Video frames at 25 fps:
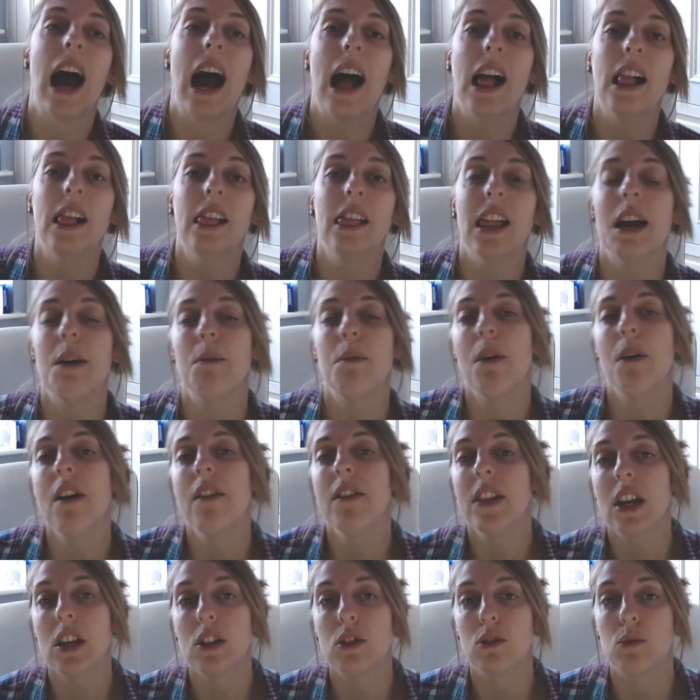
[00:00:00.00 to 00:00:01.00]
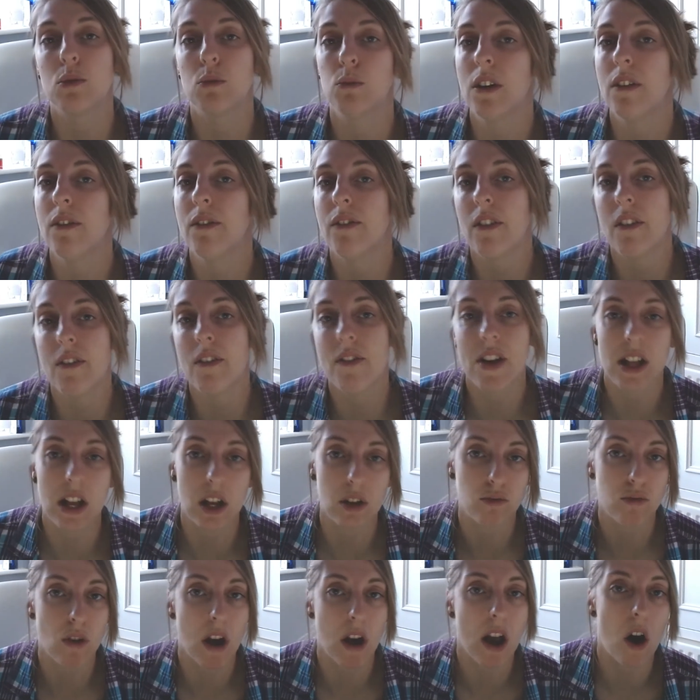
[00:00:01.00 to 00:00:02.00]
whether you think
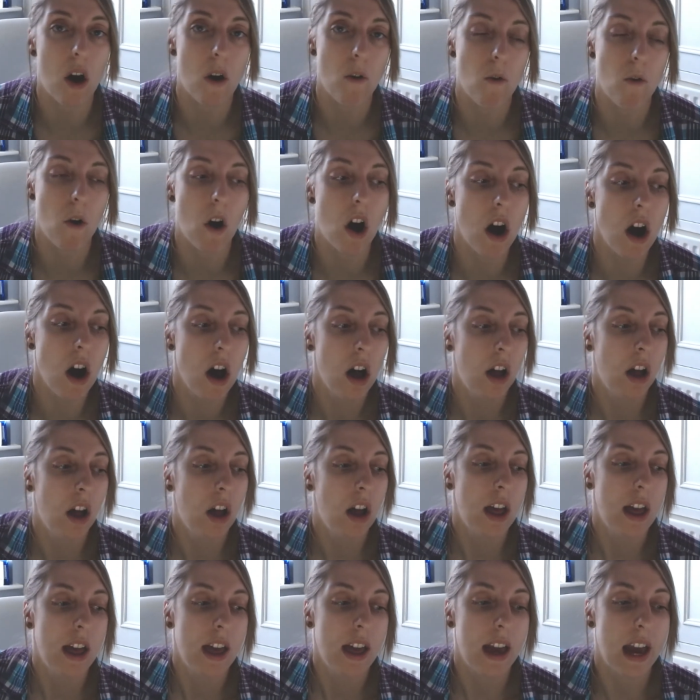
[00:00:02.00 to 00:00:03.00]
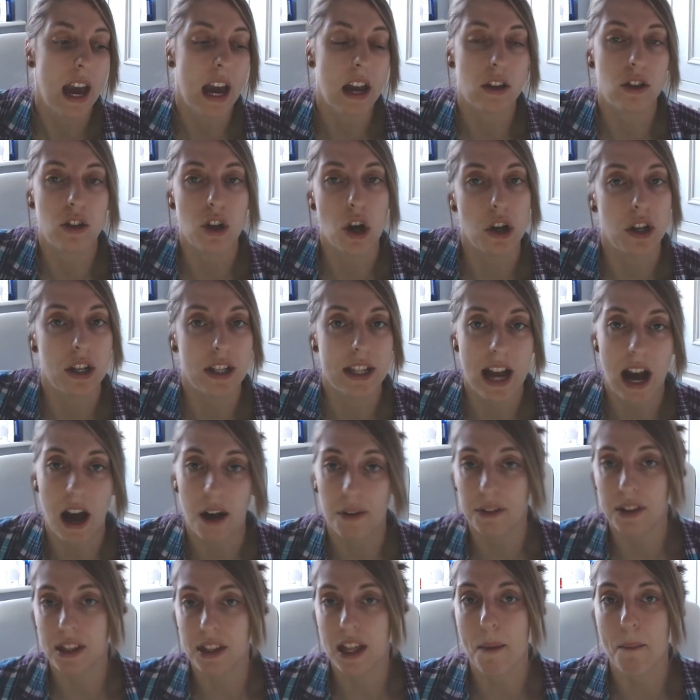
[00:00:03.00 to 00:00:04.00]
that's right or wrong, it's totally
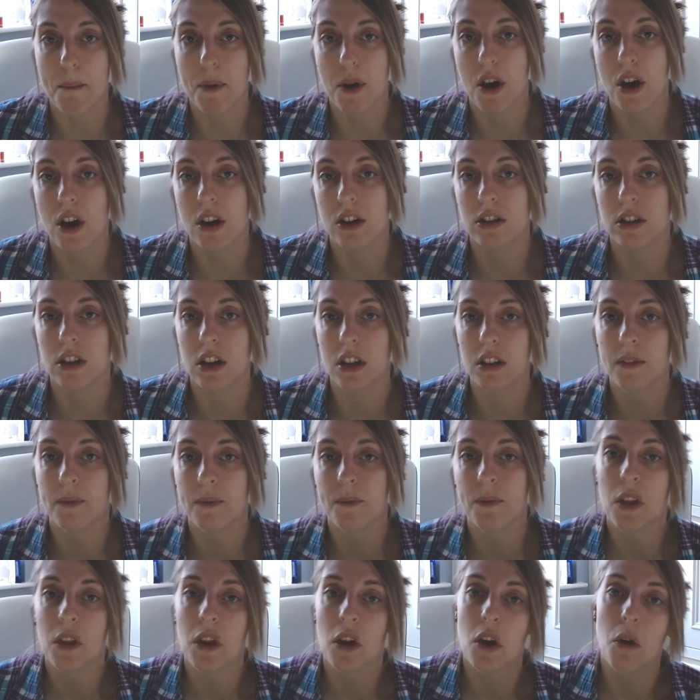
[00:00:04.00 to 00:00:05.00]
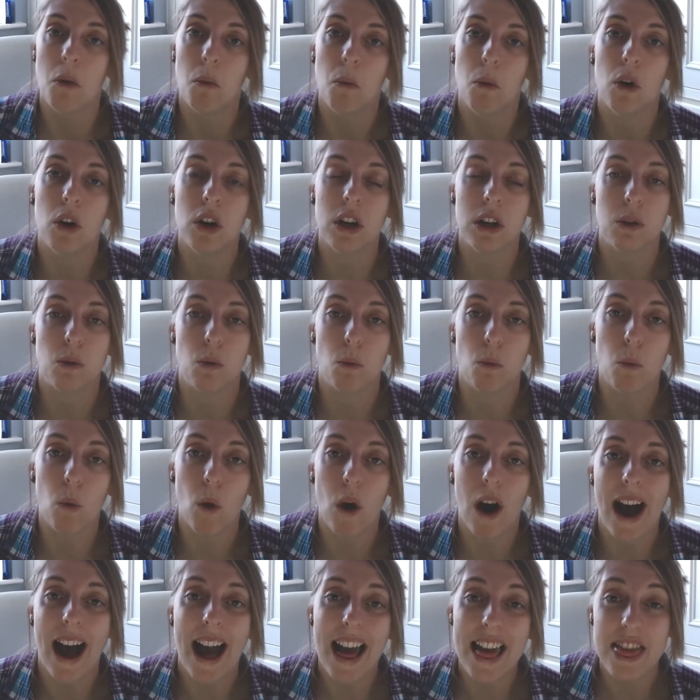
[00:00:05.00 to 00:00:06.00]
down to that person. What
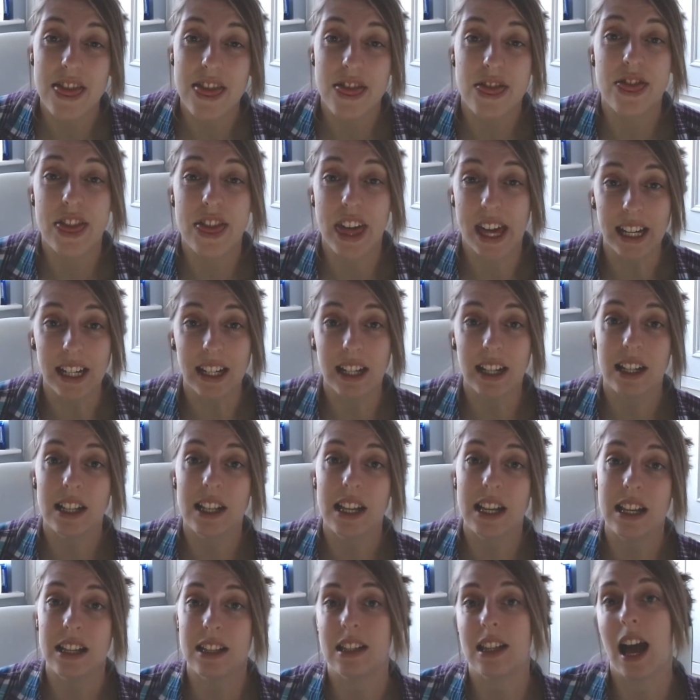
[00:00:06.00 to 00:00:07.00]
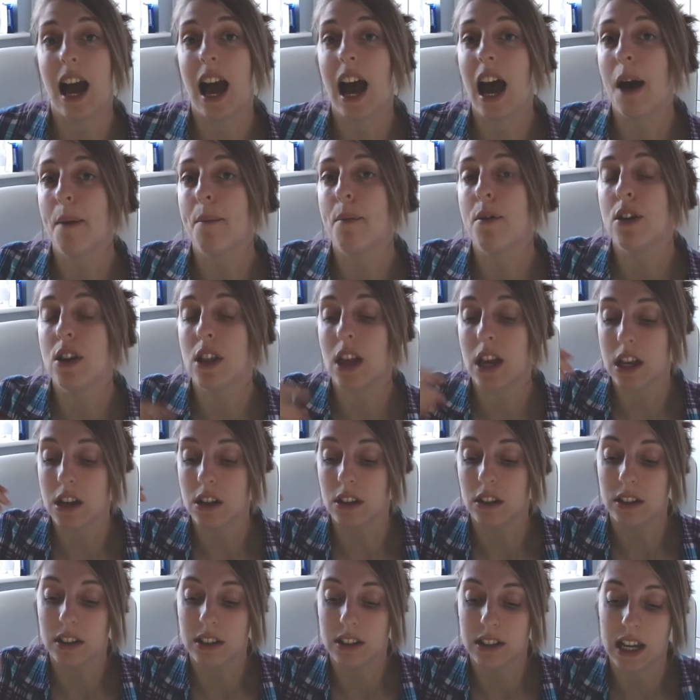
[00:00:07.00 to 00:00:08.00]
I think needs to happen, like
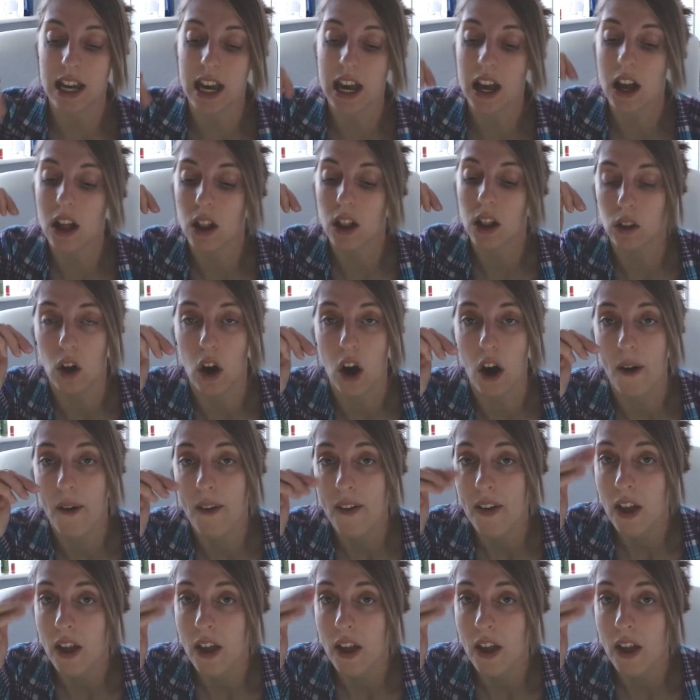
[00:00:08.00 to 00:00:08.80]
you'll see it a lot,